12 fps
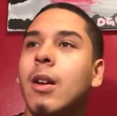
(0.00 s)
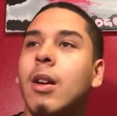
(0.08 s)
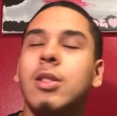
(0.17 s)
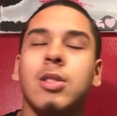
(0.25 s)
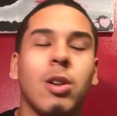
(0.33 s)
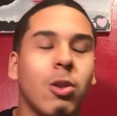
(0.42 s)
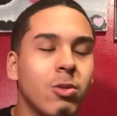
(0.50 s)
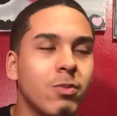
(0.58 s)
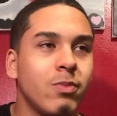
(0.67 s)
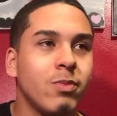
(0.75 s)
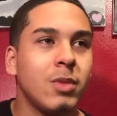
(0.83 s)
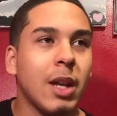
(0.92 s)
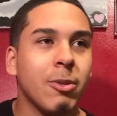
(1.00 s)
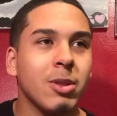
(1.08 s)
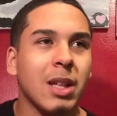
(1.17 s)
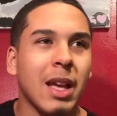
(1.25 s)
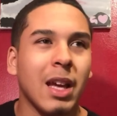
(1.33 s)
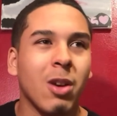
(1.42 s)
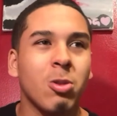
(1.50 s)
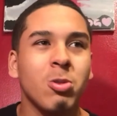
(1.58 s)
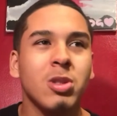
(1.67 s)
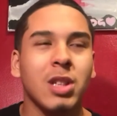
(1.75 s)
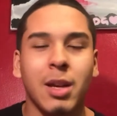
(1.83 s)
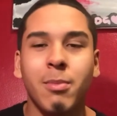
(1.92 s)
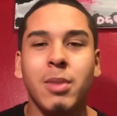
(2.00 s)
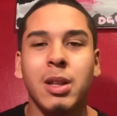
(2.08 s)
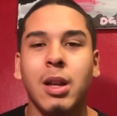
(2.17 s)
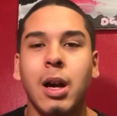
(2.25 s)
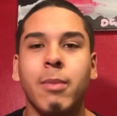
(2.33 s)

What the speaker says: So they was like, who's Kim?